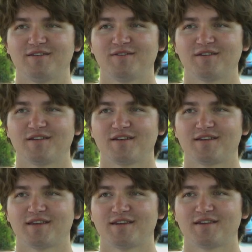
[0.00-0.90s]
you get a
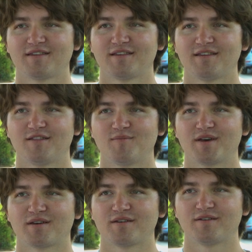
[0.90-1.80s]
tent in the
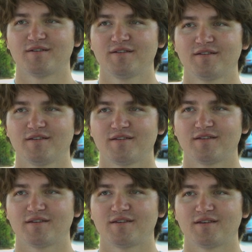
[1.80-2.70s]
backyard.
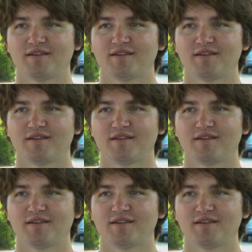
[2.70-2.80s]
It